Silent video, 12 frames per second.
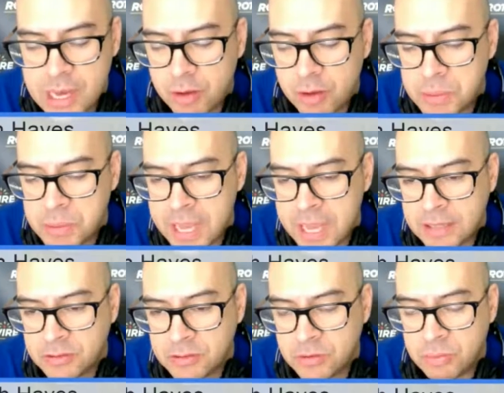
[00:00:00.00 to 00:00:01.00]
We've been adding
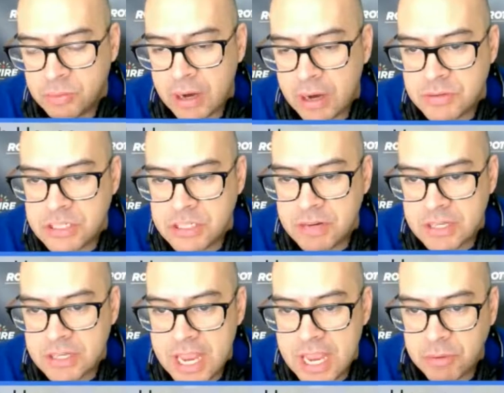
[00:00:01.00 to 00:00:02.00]
subscribers each and every day.
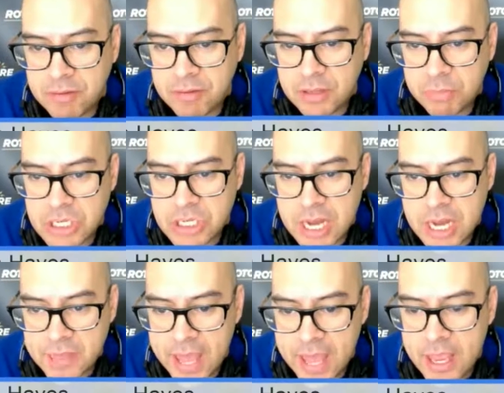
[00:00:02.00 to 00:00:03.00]
We definitely appreciate
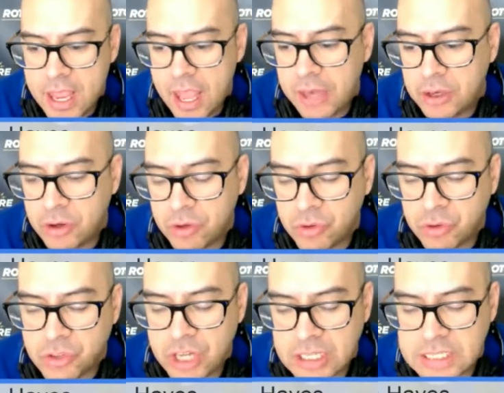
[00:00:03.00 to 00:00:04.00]
that. And you can also
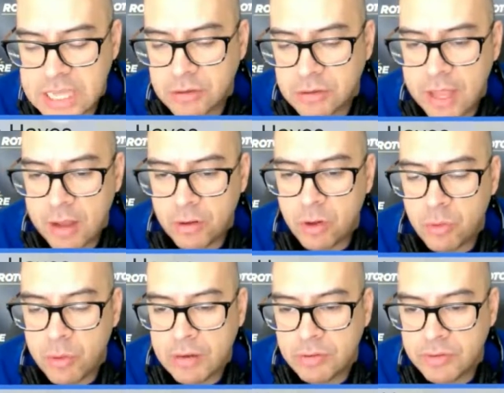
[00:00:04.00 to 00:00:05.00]
check us out, download, rate,
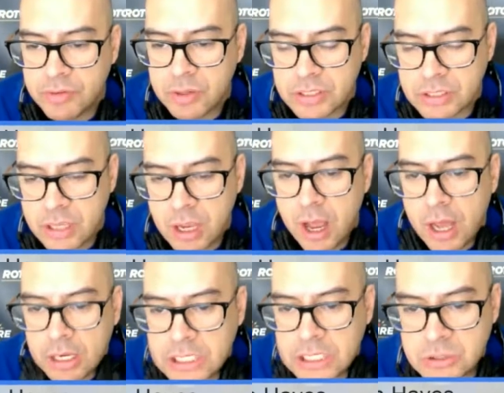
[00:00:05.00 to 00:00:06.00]
review us on
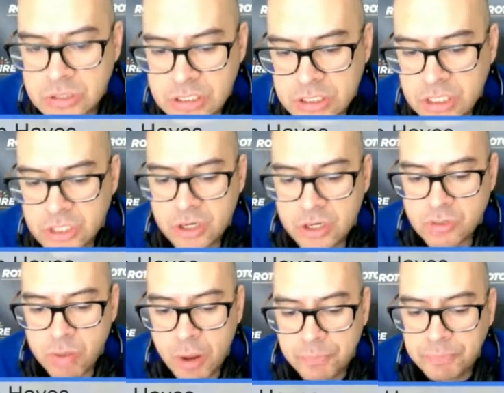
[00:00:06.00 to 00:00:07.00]
iTunes and Stitcher as well.
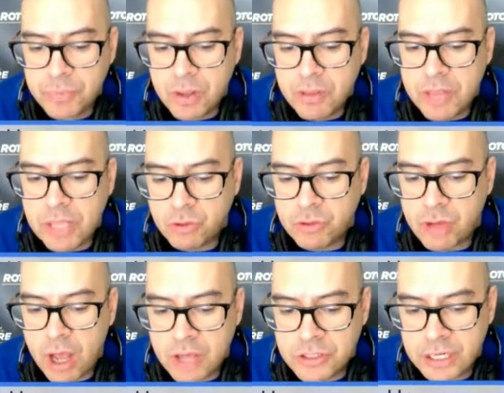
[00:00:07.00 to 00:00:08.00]
Thanks for
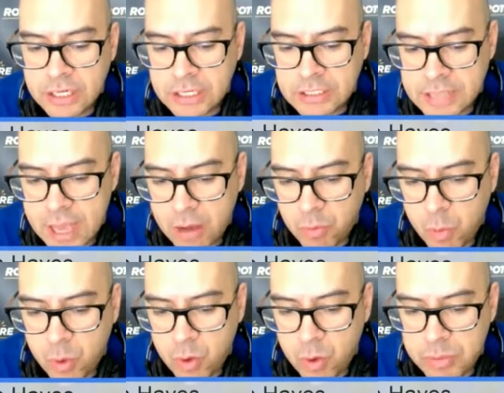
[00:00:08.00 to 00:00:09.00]
checking us out.
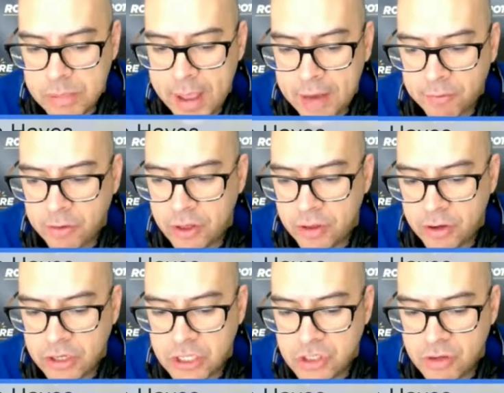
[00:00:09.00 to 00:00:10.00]
We'll be back for another
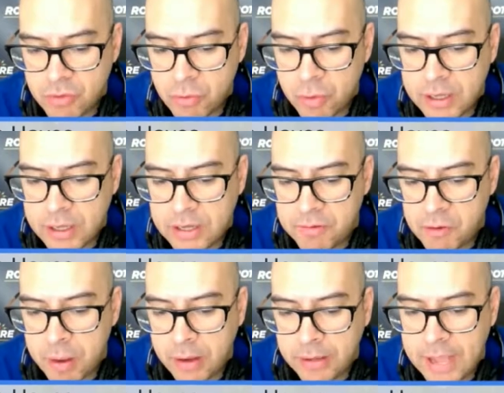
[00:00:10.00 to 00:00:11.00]
edition of the Rotowire DFS
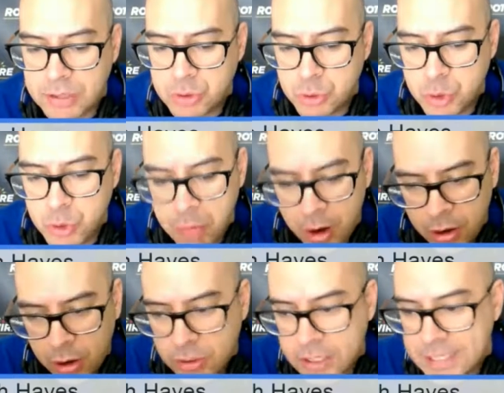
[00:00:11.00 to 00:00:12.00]
podcast tomorrow.
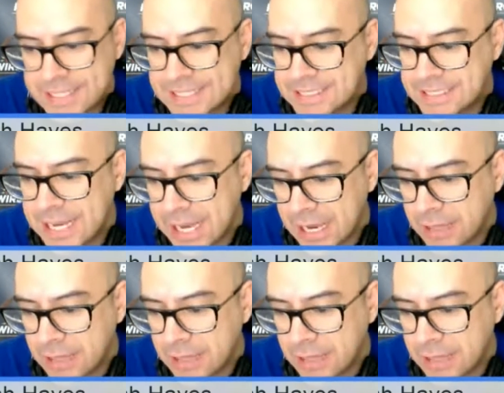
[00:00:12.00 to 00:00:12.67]
See ya.